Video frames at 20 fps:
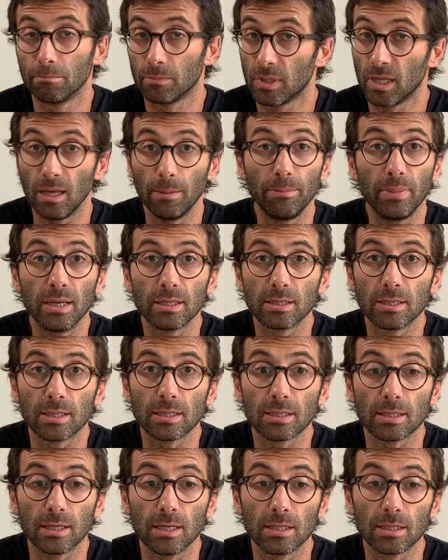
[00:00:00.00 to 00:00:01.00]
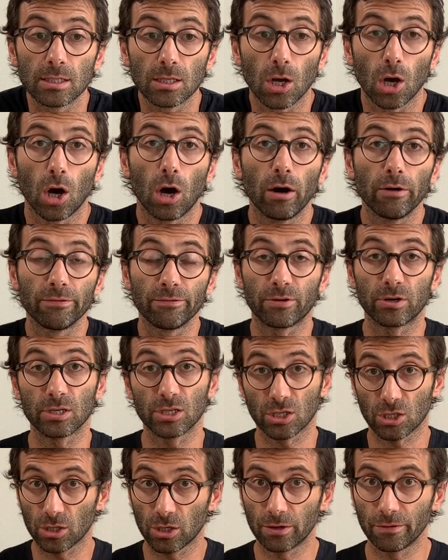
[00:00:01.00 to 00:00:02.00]
tea businesses offer
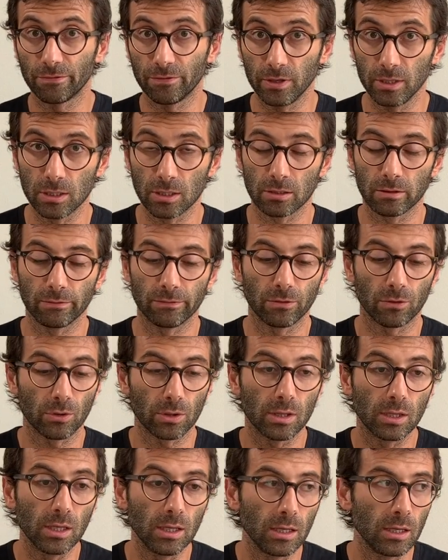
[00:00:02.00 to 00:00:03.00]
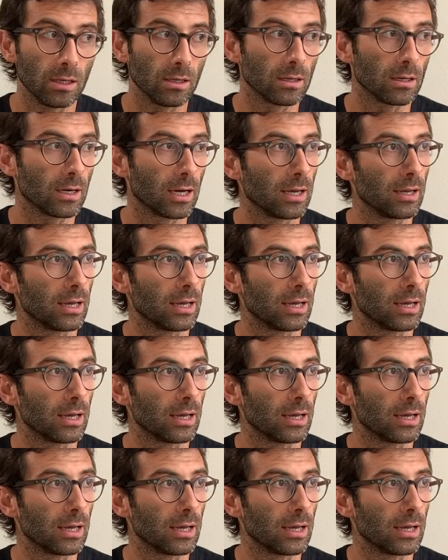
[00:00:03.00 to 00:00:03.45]
service for tea, I